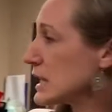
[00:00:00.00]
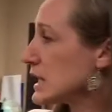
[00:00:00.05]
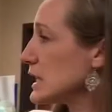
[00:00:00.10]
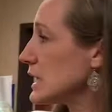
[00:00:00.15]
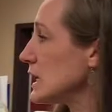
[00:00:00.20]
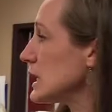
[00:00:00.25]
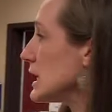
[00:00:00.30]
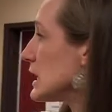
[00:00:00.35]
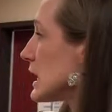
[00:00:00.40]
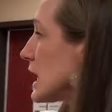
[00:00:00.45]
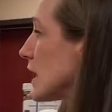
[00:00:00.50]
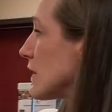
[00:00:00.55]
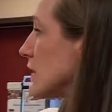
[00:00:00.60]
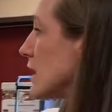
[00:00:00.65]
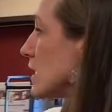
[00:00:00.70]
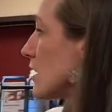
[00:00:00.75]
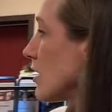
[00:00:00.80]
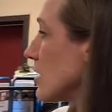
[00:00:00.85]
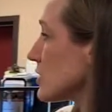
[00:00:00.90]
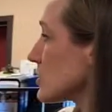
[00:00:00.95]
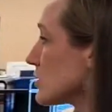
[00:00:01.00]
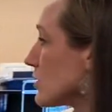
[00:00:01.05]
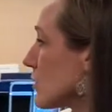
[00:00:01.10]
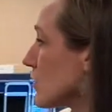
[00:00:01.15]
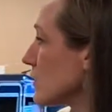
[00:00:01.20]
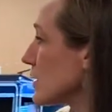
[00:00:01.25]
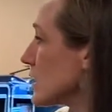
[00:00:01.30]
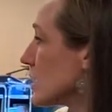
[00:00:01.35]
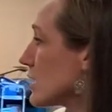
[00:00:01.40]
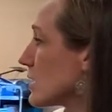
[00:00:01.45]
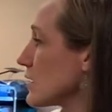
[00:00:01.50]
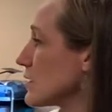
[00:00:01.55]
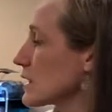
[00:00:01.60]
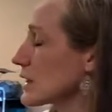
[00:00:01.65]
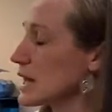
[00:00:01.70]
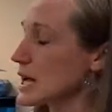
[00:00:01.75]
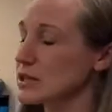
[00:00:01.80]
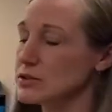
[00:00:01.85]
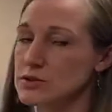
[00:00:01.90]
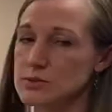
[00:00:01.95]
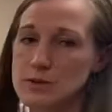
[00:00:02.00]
in it, and then also over here in the classroom,